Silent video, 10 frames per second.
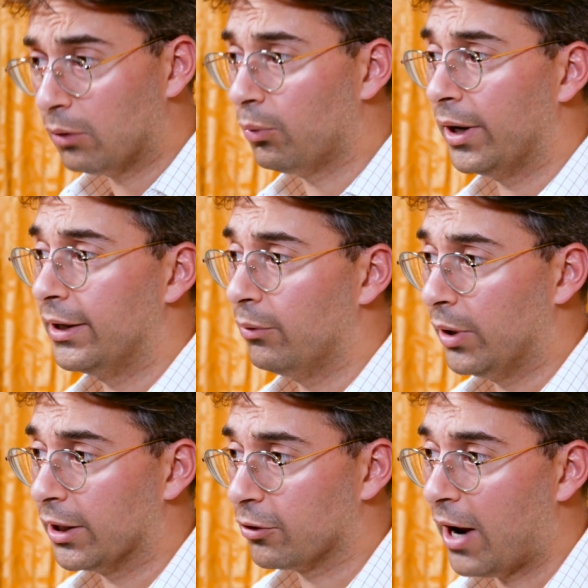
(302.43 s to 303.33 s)
And when it,
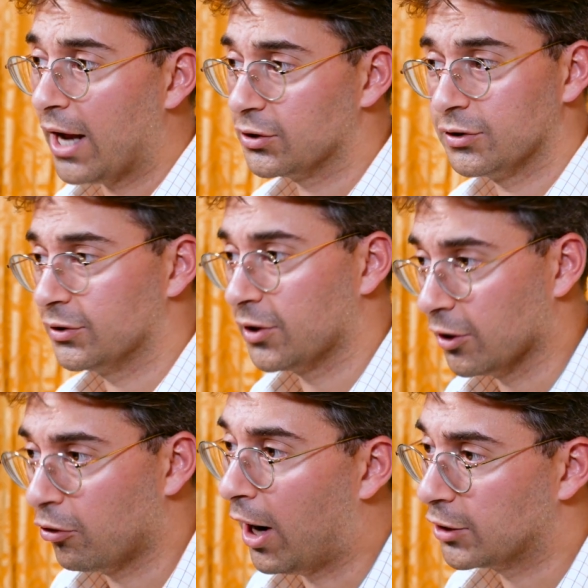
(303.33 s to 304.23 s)
when it crashes, it's
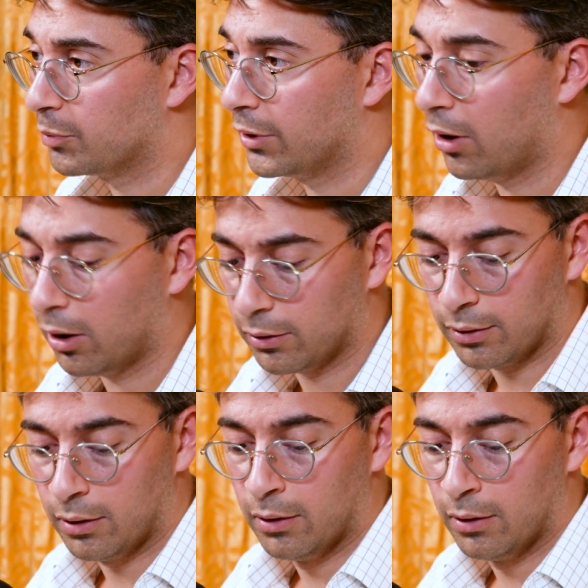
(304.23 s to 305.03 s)
going to crash pretty hard.